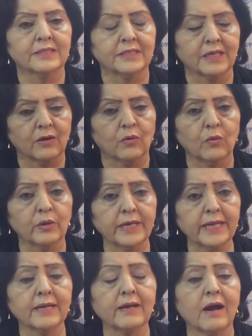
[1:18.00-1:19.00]
The
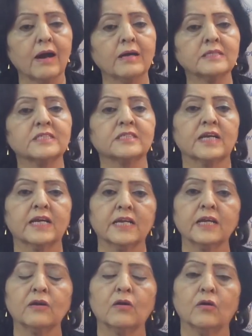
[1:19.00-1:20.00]
only cars
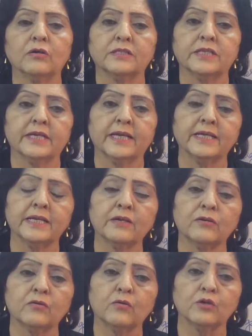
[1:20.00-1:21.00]
running on the
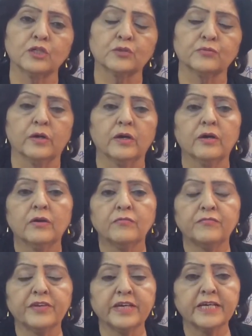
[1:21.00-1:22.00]
Indian roads were
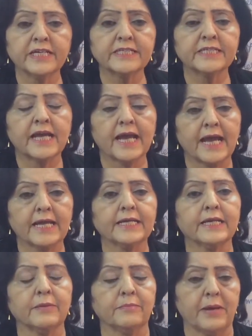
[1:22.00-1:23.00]
Fiat
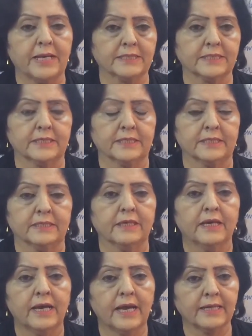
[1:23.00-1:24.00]
and Ambassador
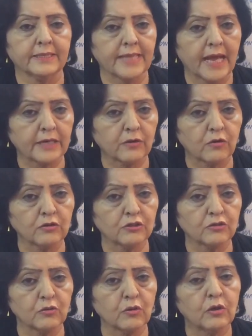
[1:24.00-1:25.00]
and that
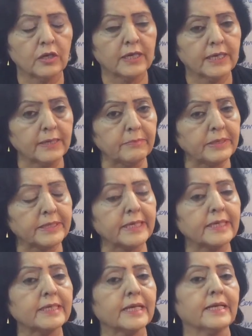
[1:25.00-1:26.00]
also
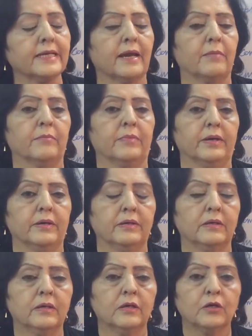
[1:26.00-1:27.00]
limited in number.
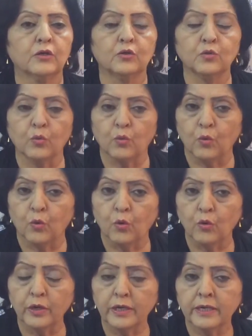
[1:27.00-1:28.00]
To
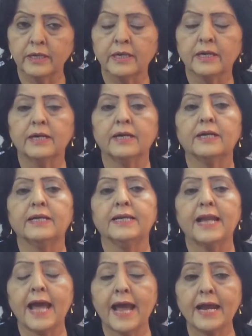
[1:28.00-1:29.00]
own a
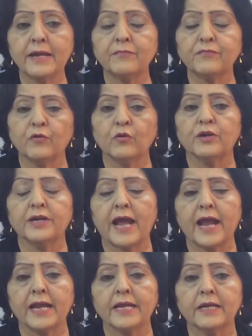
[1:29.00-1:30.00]
land phone
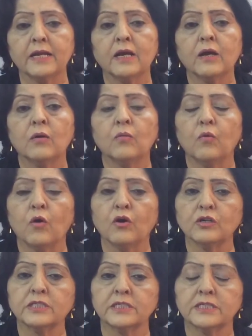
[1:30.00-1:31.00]
line
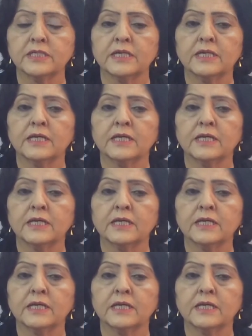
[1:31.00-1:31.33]
was